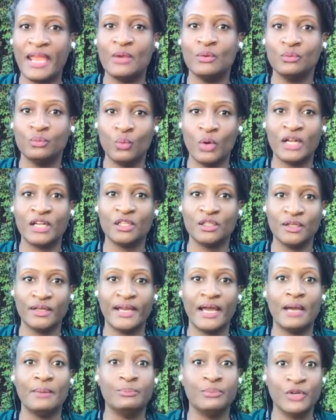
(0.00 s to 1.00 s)
want to look
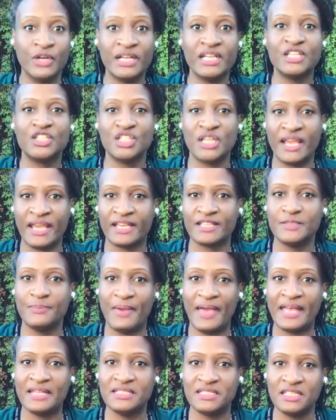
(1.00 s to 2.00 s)
up British
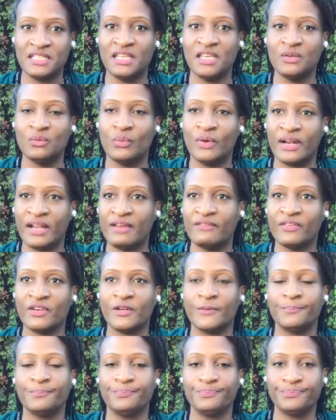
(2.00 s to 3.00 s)
expats in whatever,
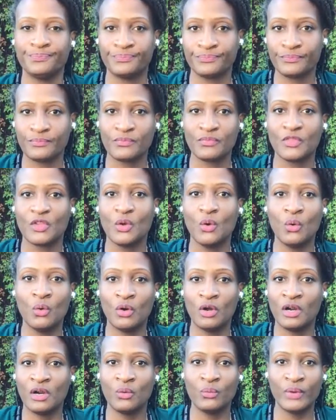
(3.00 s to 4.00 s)

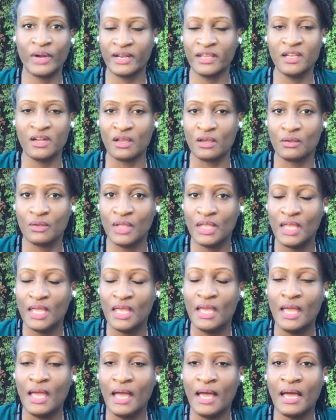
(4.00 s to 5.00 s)
or what,
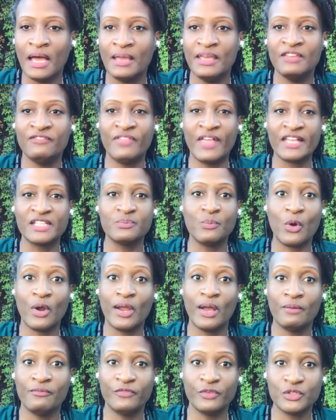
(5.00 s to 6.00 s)
if that's more
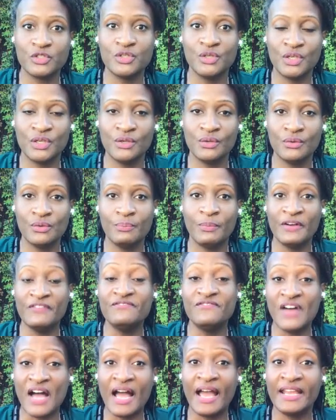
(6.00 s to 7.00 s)
helpful to you, but
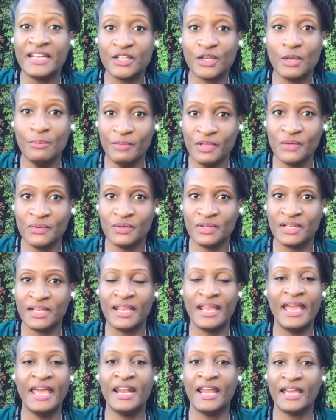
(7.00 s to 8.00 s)
find a community.
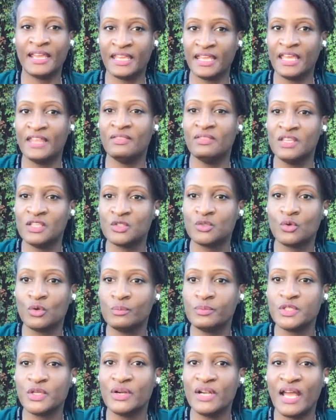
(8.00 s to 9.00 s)
And again, these
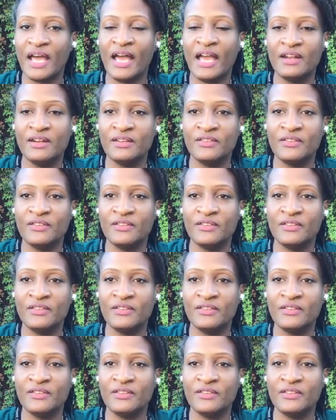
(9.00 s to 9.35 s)
groups they're not